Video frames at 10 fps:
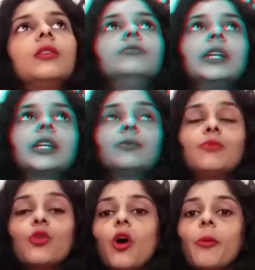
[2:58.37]
make it
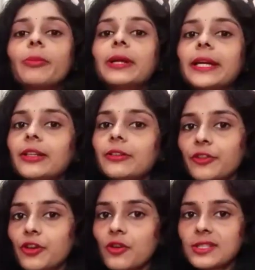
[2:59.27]
more complicated
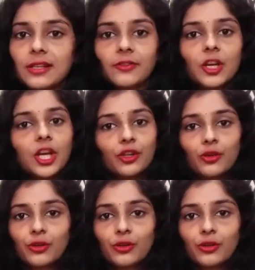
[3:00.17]
for yourself? You